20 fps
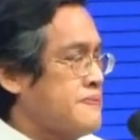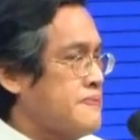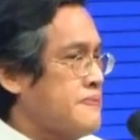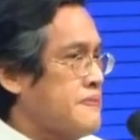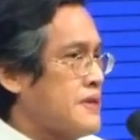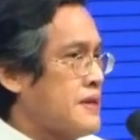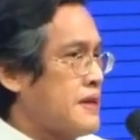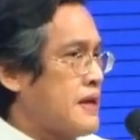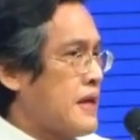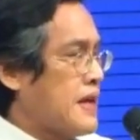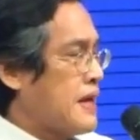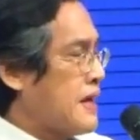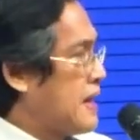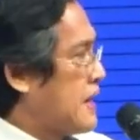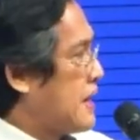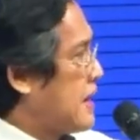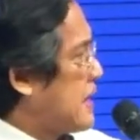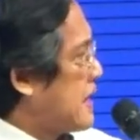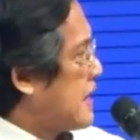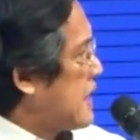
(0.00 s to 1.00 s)

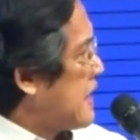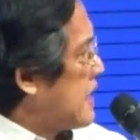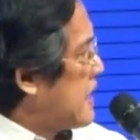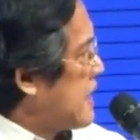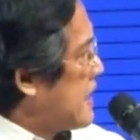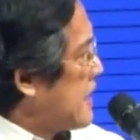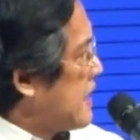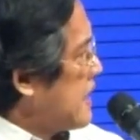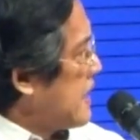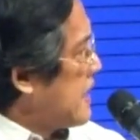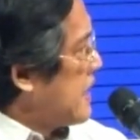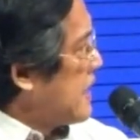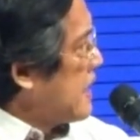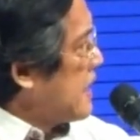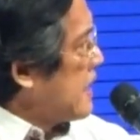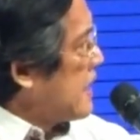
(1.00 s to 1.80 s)
Nobody speaks.